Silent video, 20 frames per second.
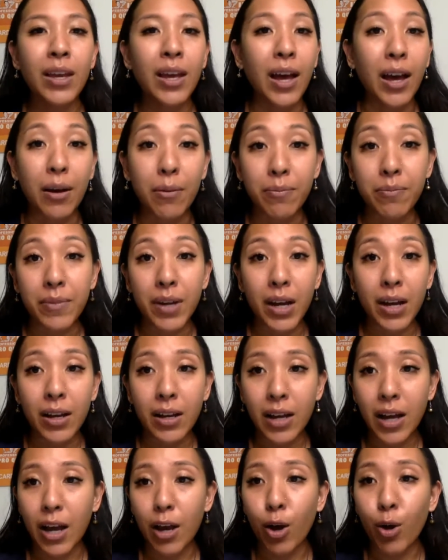
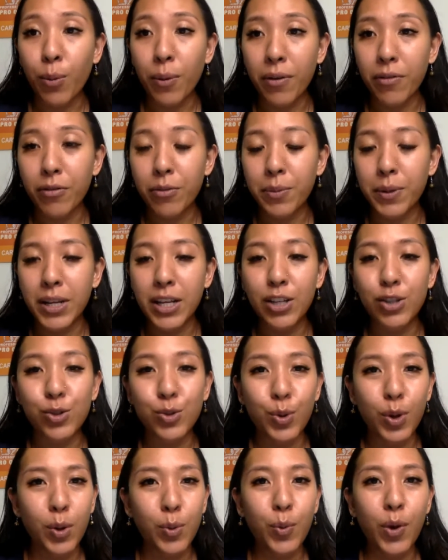I hope everybody is
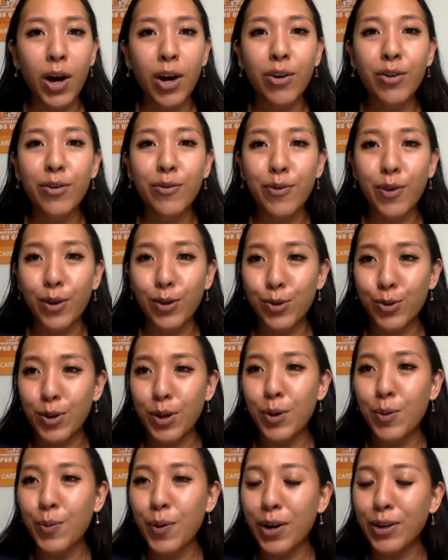doing well. If you're
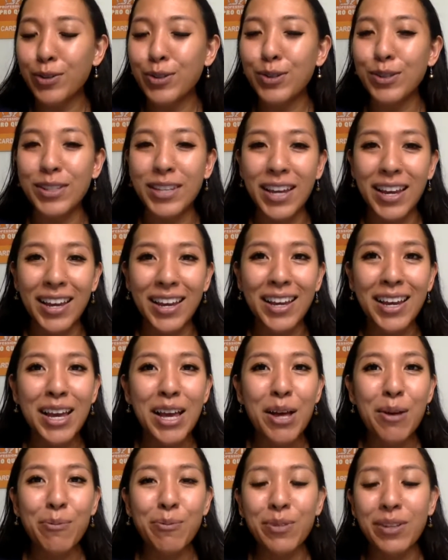doing well today,
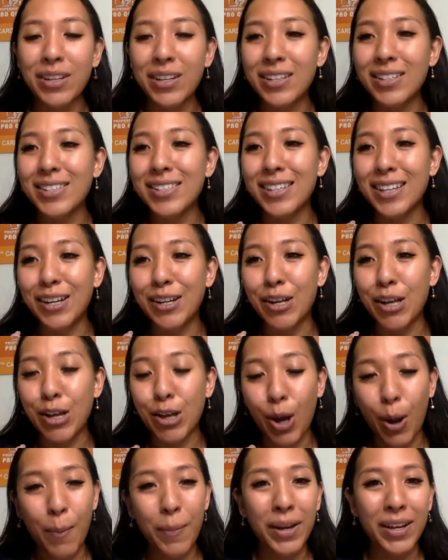please
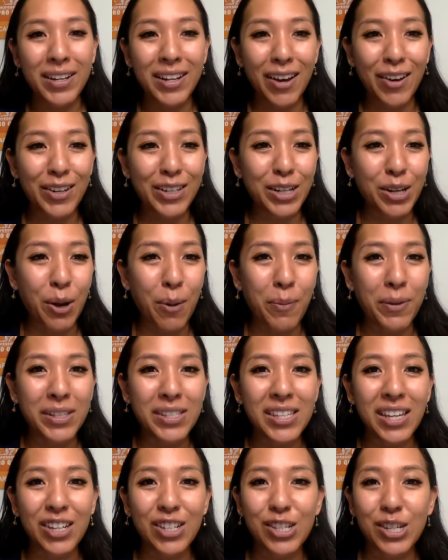comment down in the comment
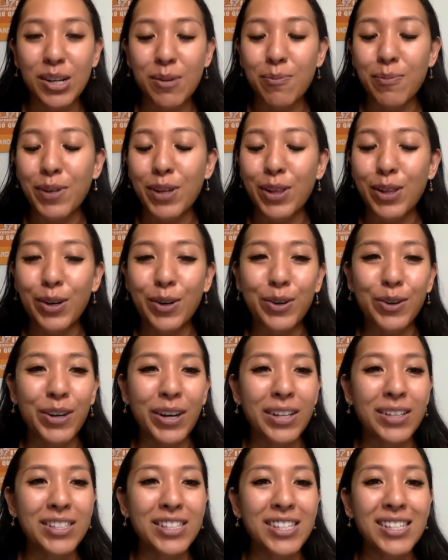section below
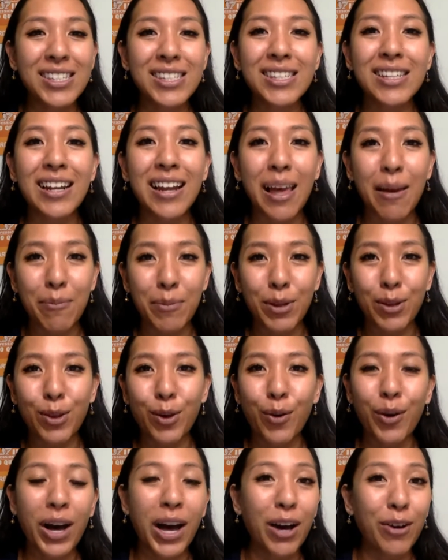and just let me
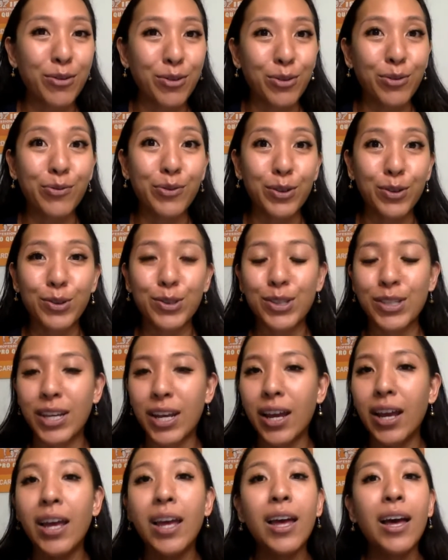know how you feel
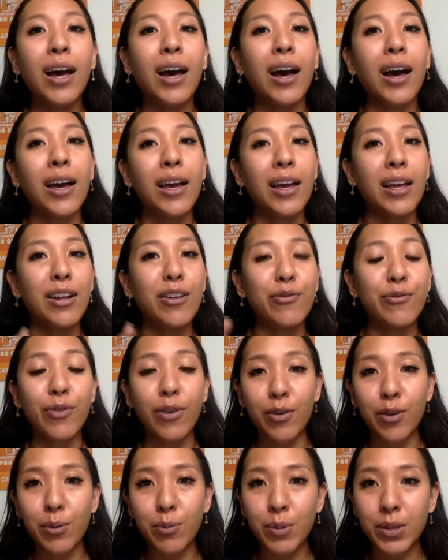today. I had a
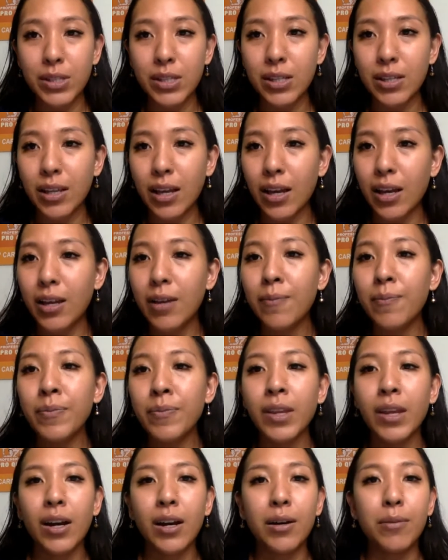very busy day.
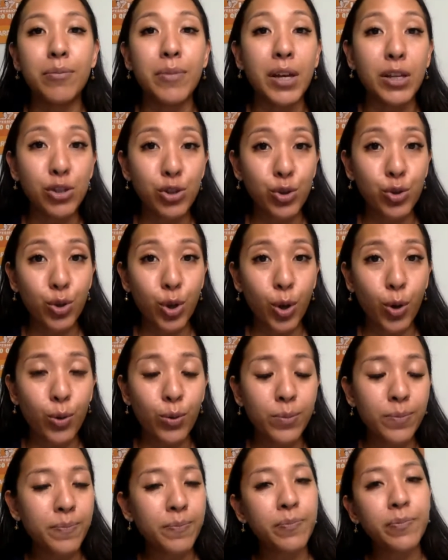As you
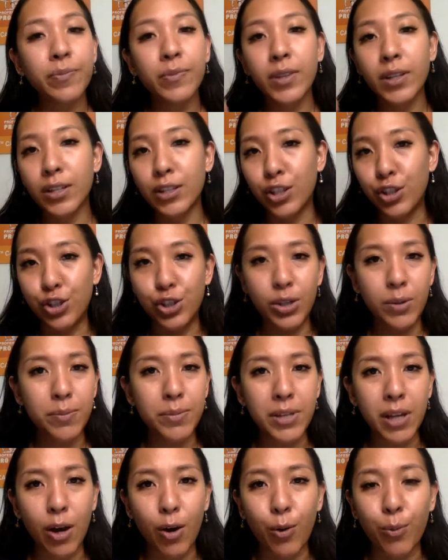know, the
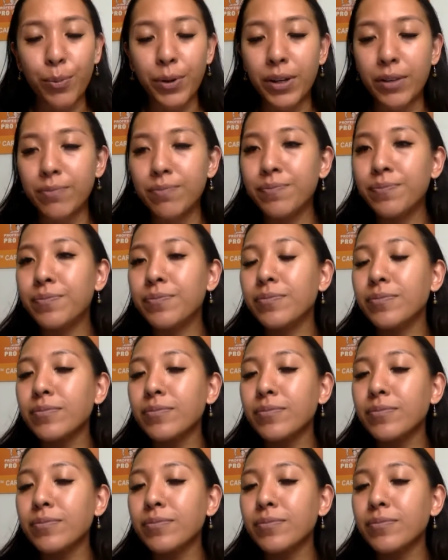gyms are open.